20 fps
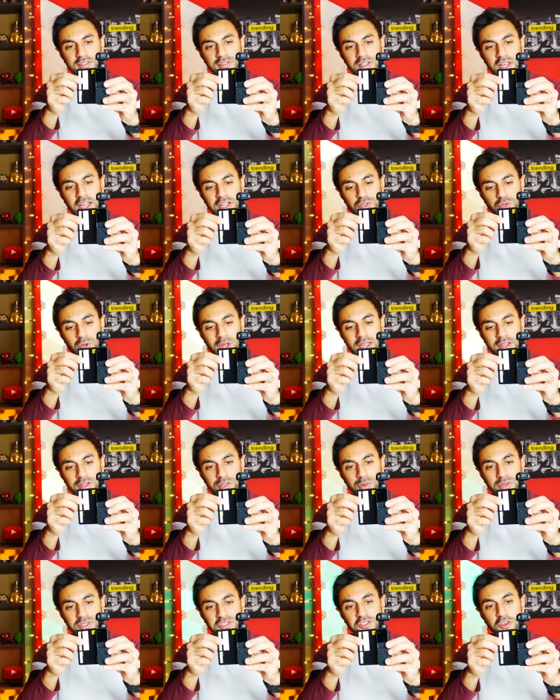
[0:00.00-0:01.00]
the actual
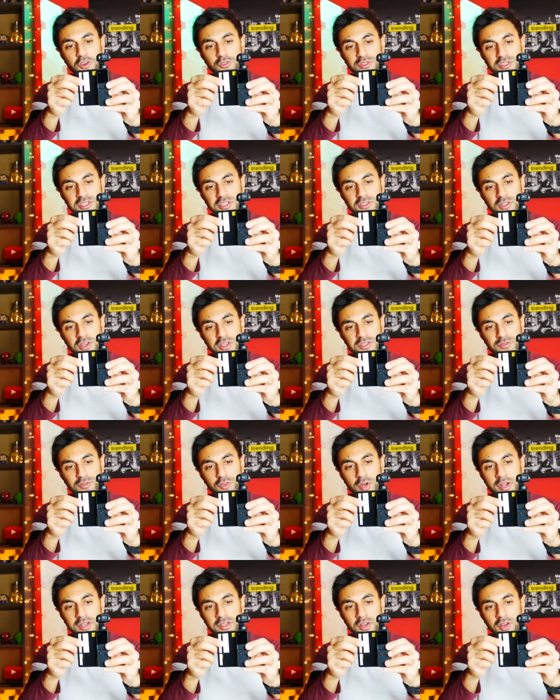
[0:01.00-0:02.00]
handle itself is the size of a
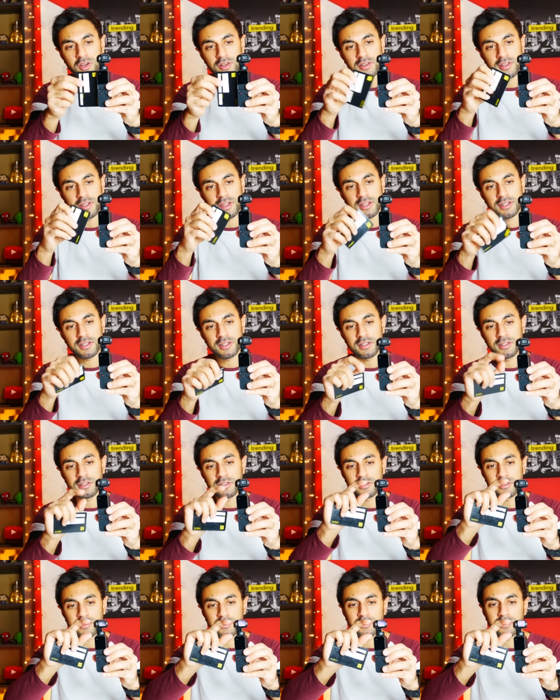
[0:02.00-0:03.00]
credit card and
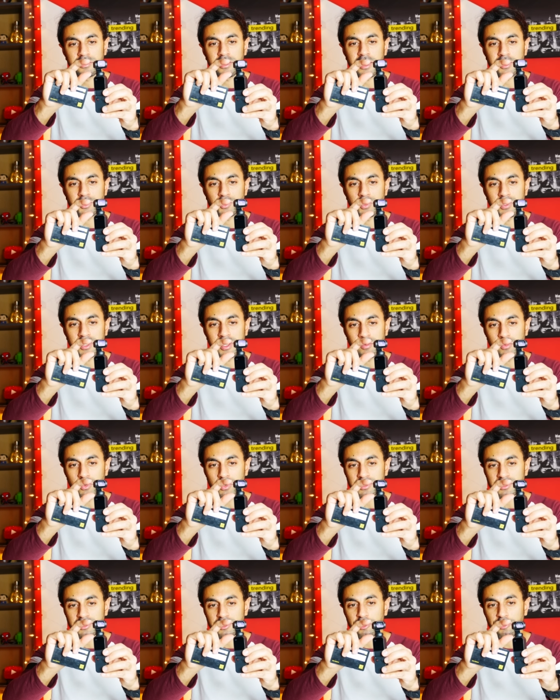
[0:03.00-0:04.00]
then the actual
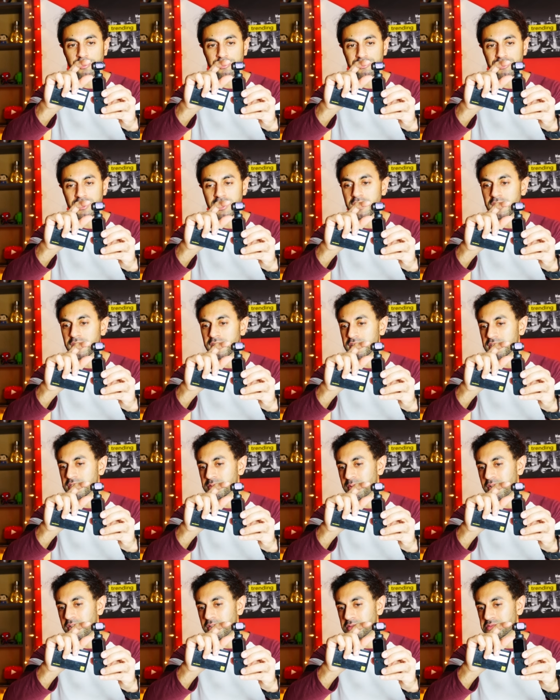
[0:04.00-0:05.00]
gimbal itself is
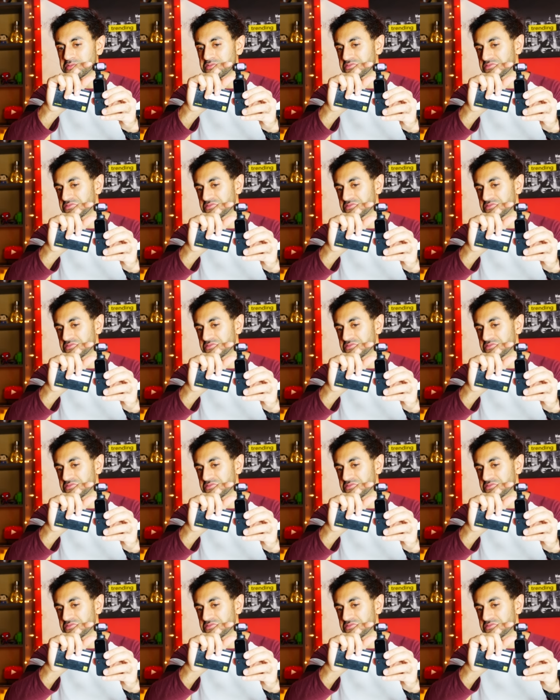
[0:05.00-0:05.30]
about